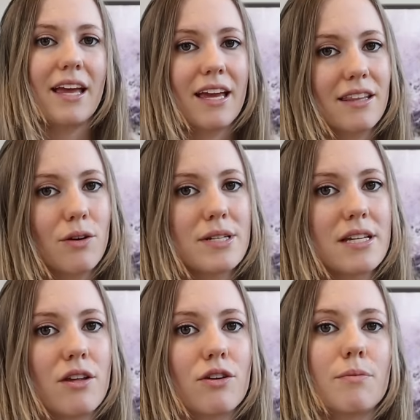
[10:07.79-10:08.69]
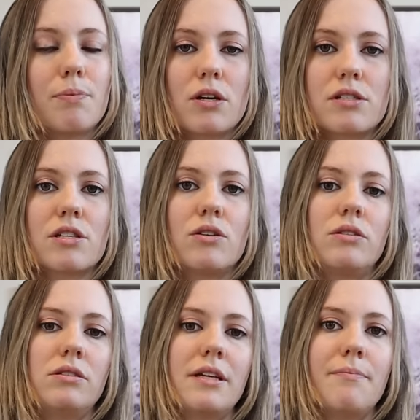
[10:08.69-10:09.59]
And there was other
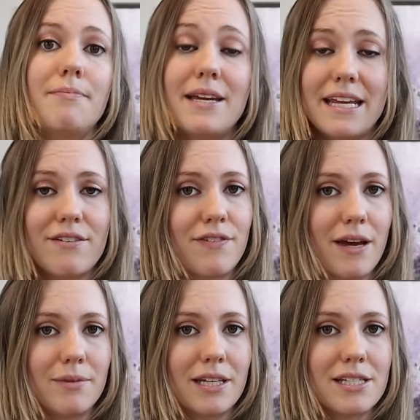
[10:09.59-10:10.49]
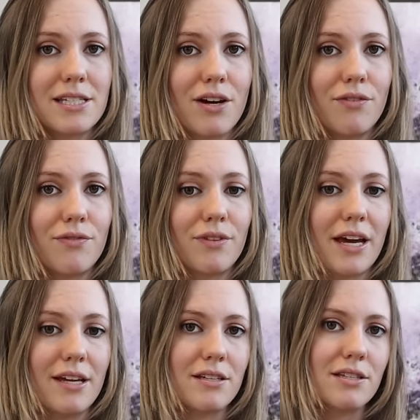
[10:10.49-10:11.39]
personal, immediate family stuff
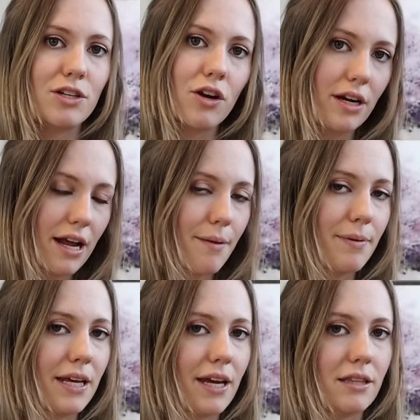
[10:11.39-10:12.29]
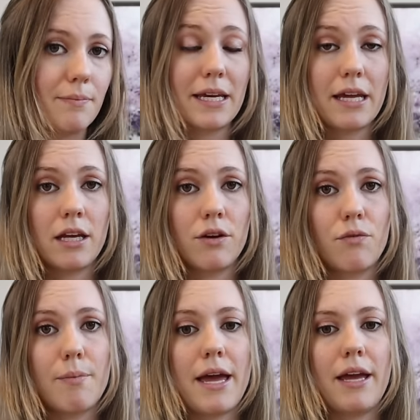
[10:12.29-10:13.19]
that started happening at the beginning
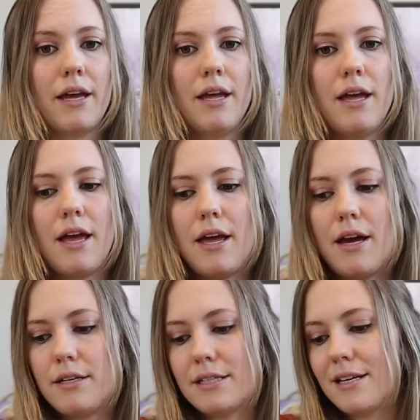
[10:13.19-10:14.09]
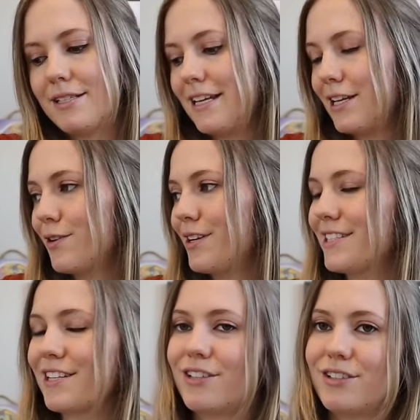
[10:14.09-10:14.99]
of May and continued
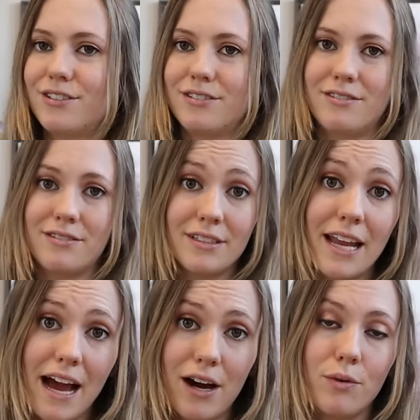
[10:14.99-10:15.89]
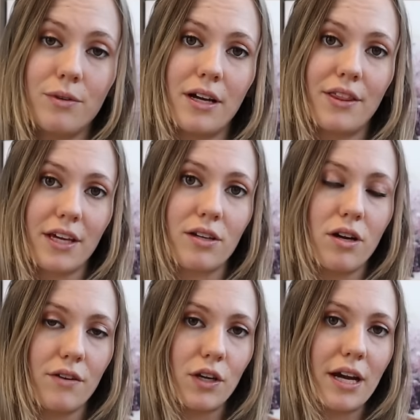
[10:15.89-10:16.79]
until now. I think a
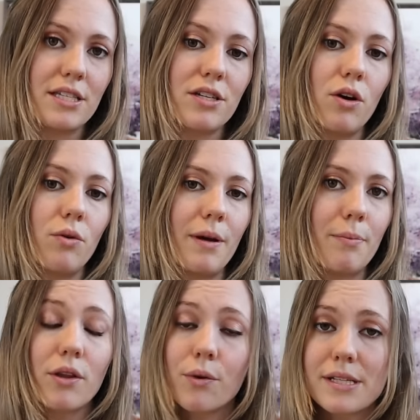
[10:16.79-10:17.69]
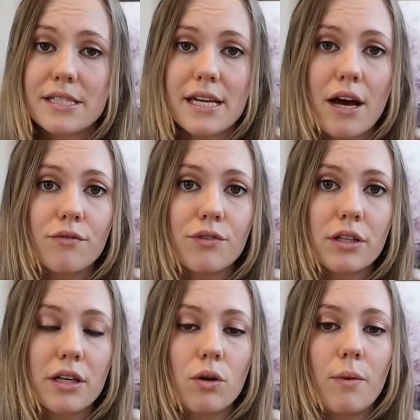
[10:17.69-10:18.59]
lot of you guys know my brother was in town for a
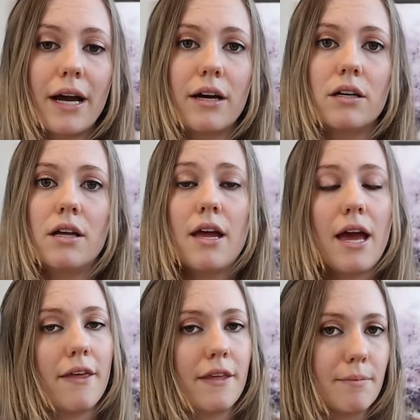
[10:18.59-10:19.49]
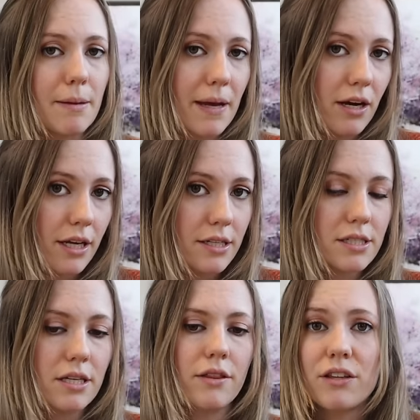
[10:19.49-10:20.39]
little while and then my
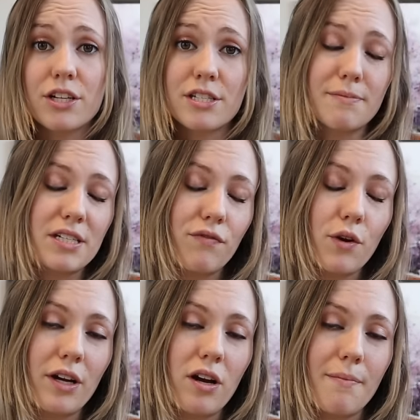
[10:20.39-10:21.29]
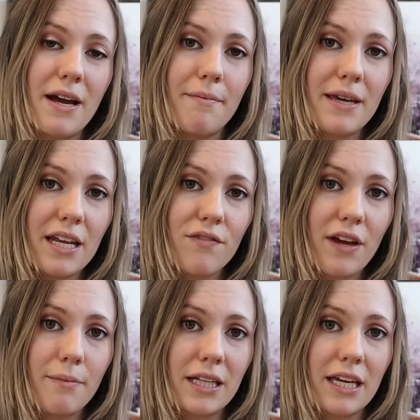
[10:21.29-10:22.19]
parents. There's some stuff going on in my immediate
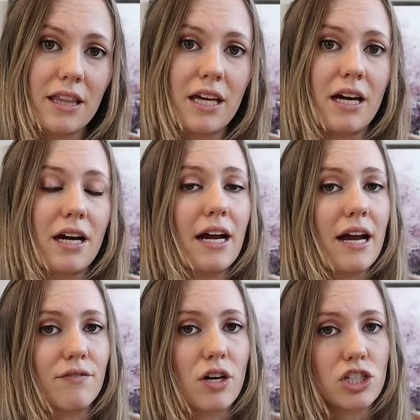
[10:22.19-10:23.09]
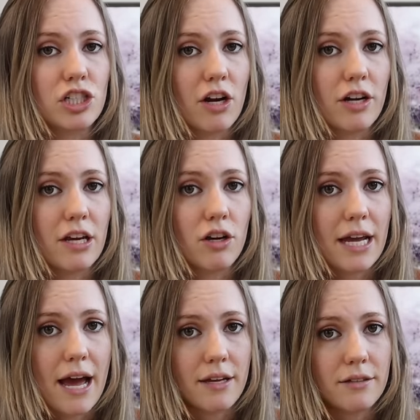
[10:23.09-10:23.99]
family that I have not shared here
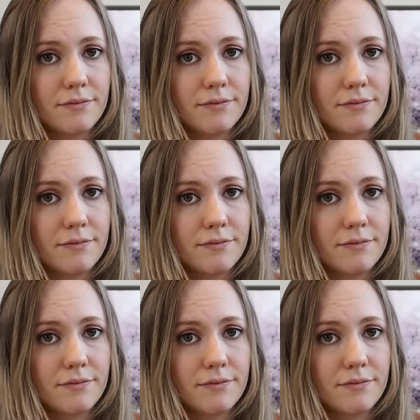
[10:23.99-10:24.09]
yet.